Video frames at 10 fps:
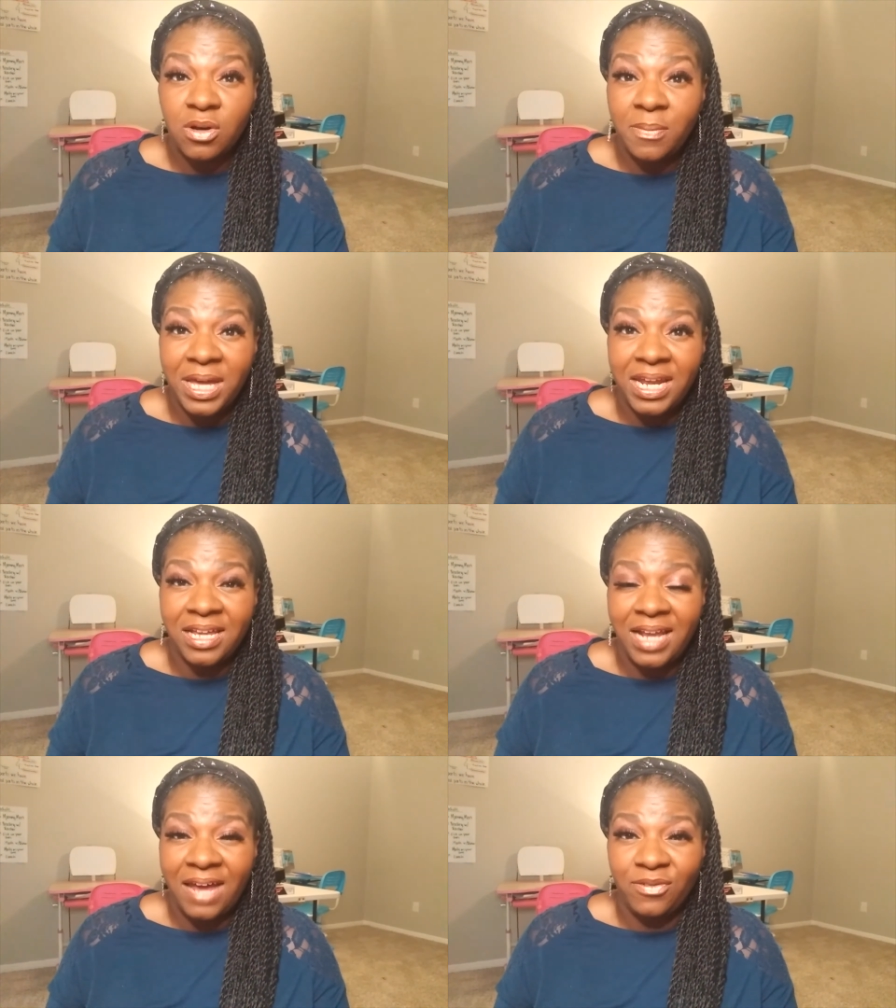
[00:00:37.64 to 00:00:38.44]
I'm getting a
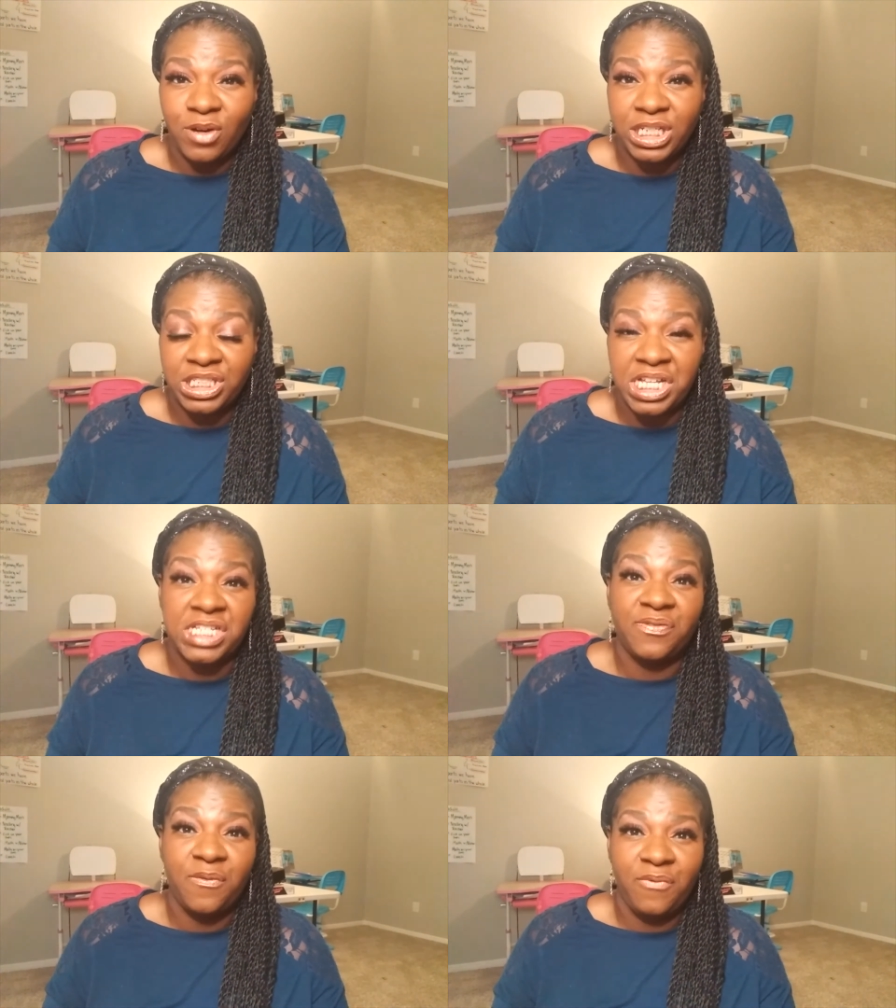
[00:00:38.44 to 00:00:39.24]
lot of questions
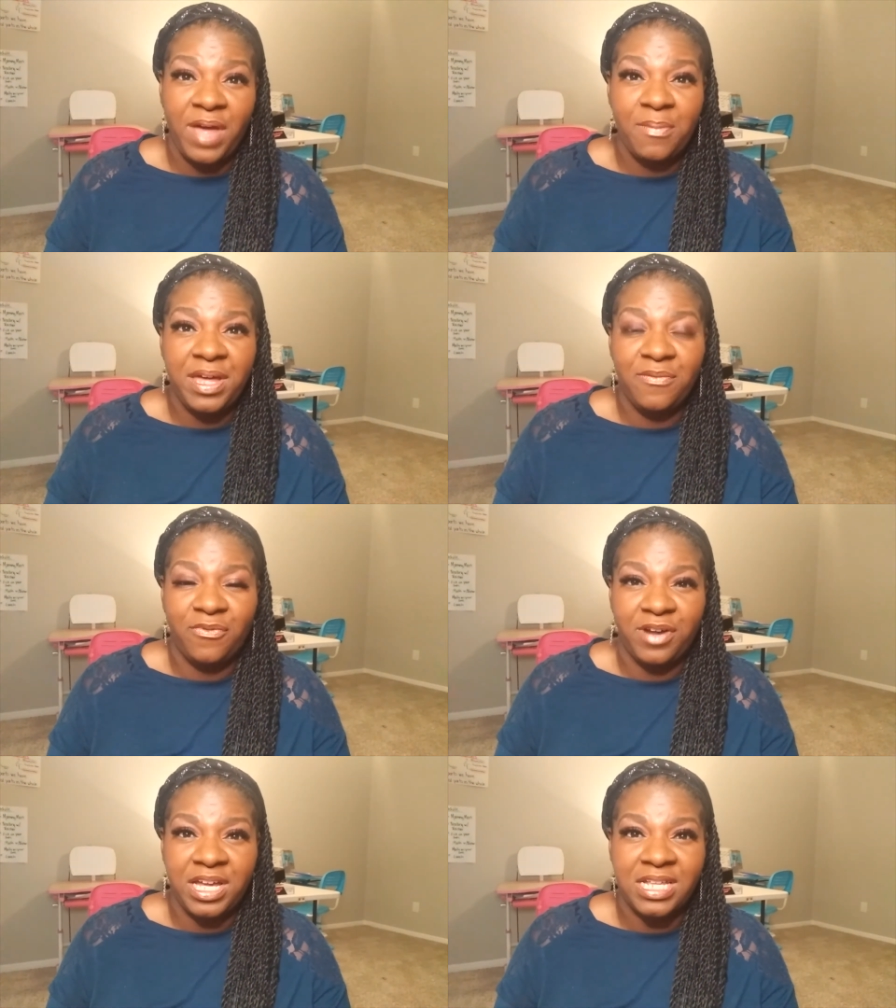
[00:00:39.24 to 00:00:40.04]
from family and
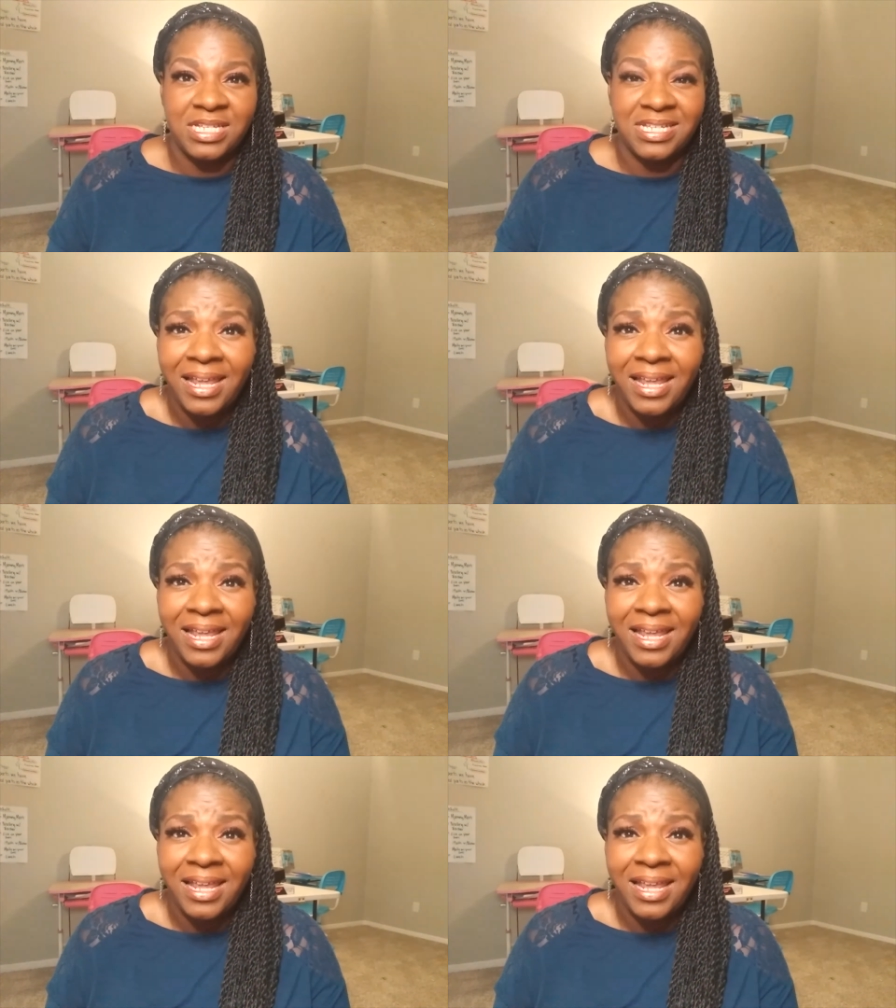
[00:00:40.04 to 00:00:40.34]
friends.